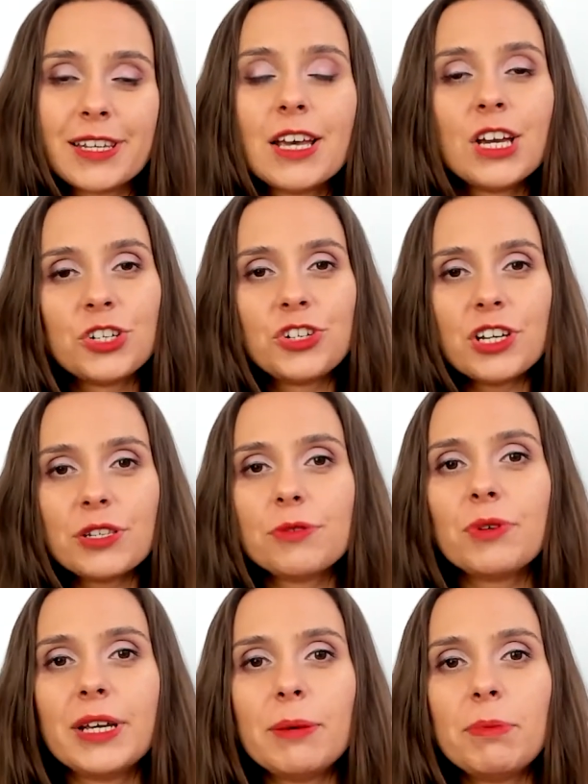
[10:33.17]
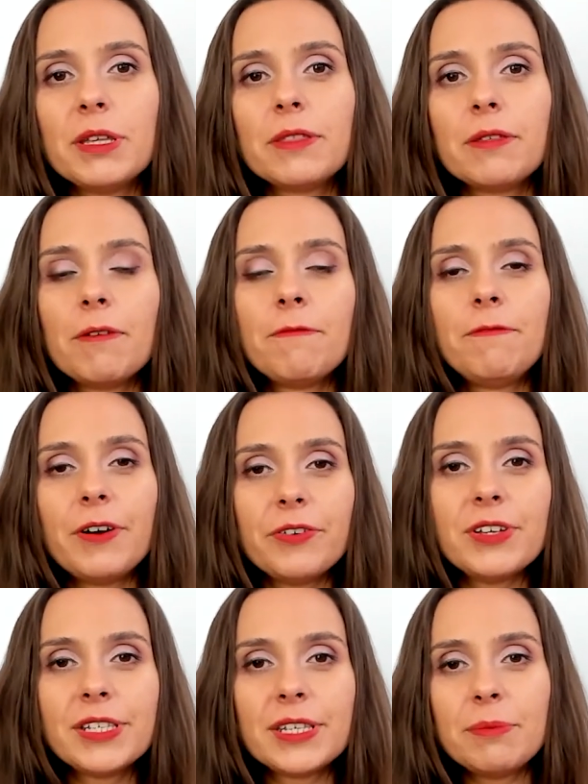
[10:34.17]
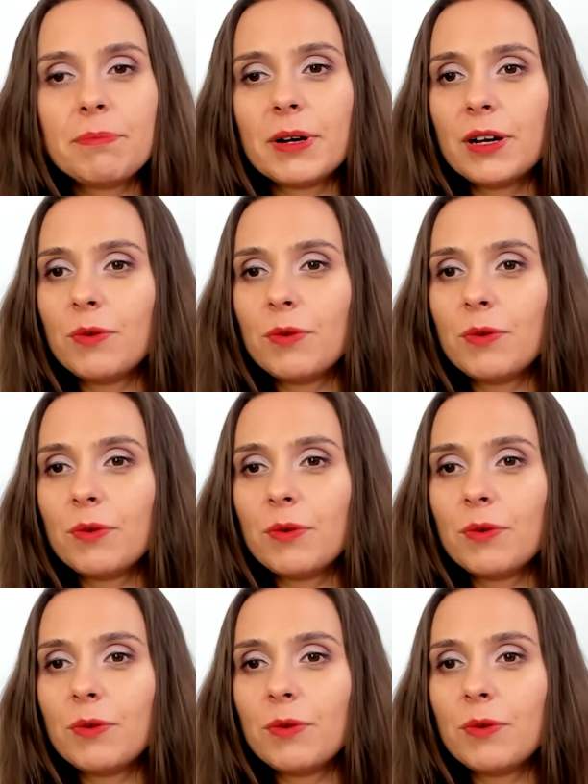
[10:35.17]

just to keep it very simple,